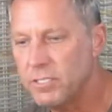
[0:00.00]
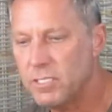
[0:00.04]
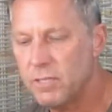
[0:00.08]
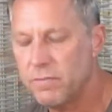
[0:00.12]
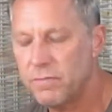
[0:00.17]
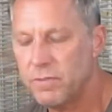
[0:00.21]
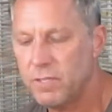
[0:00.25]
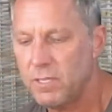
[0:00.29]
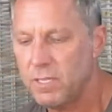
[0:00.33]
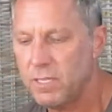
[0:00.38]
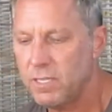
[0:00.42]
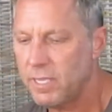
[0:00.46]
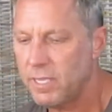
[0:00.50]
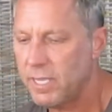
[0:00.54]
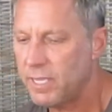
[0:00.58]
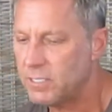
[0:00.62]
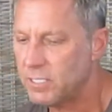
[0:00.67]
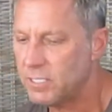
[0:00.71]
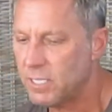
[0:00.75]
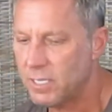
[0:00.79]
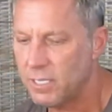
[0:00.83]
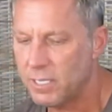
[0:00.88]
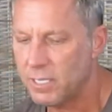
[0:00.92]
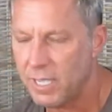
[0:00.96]
if as
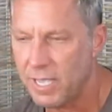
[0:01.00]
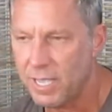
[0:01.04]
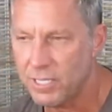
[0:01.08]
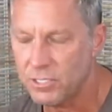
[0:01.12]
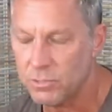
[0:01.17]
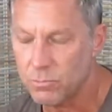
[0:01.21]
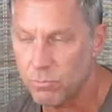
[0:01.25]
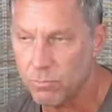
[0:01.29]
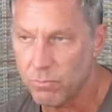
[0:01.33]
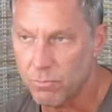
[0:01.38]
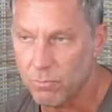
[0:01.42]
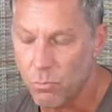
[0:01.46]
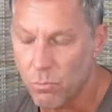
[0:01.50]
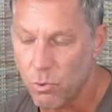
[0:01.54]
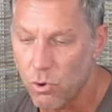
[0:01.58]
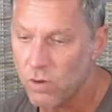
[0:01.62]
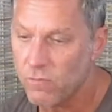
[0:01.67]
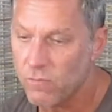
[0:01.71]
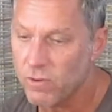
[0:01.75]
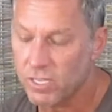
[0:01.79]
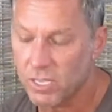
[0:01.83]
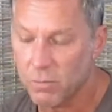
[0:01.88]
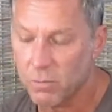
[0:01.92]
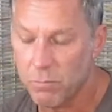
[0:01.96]
a as more of
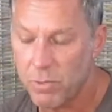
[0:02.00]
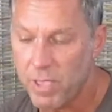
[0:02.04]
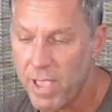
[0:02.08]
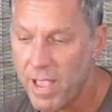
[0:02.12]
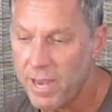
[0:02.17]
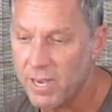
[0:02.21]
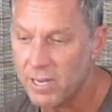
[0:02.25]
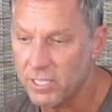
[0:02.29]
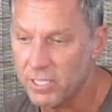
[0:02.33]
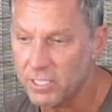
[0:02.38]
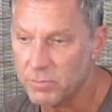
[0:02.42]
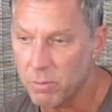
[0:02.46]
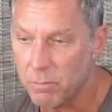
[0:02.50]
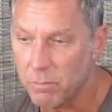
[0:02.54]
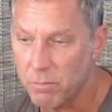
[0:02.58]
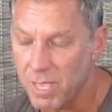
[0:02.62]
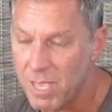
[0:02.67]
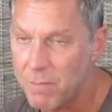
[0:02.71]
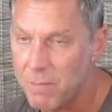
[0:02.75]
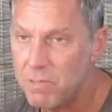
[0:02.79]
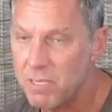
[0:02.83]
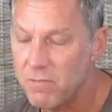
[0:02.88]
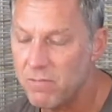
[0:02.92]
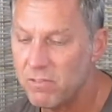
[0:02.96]
a companion to this, but
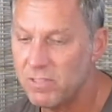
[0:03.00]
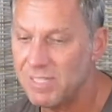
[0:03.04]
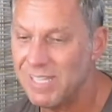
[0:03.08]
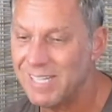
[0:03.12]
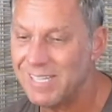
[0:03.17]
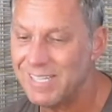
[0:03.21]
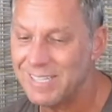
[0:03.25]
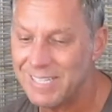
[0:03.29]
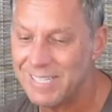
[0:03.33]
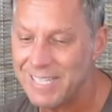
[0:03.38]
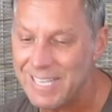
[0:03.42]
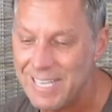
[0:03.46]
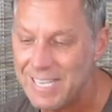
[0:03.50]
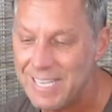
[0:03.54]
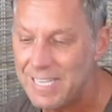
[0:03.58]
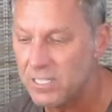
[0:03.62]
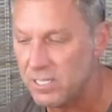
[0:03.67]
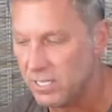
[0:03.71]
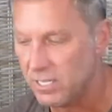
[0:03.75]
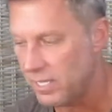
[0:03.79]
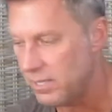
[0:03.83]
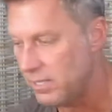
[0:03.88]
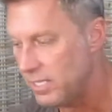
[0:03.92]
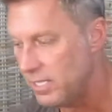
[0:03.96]
maybe even the lead,
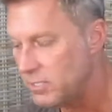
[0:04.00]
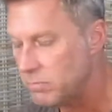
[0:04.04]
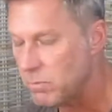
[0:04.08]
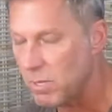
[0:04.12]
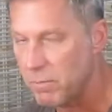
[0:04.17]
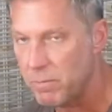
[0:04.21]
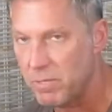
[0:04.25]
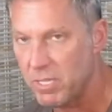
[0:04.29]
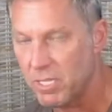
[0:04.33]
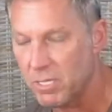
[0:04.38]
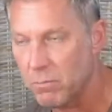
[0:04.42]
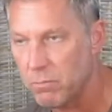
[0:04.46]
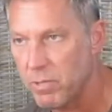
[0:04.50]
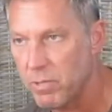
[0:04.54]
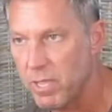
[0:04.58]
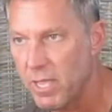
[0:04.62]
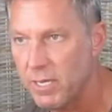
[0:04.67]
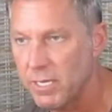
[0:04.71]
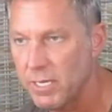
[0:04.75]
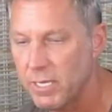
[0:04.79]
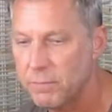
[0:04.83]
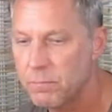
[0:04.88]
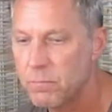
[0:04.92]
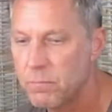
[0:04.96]
and this might be the
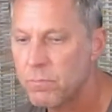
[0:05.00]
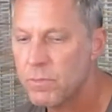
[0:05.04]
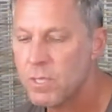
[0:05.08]
companion,